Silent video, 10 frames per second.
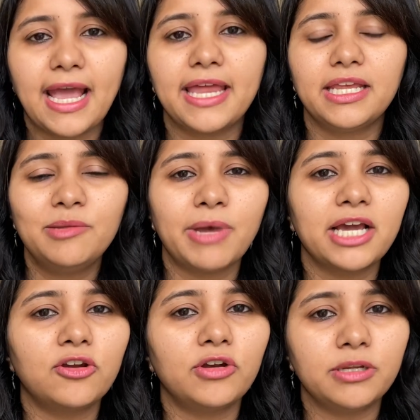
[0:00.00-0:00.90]
And in
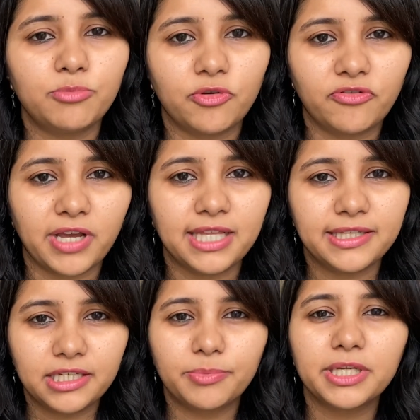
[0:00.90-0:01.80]
background and profile,
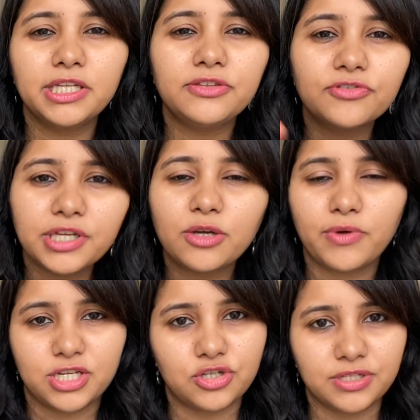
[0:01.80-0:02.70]
there are typically three
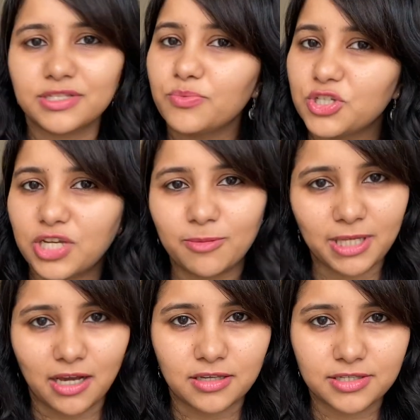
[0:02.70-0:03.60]
questions which can
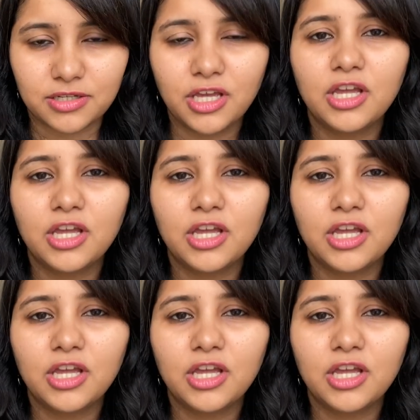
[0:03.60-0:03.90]
be asked.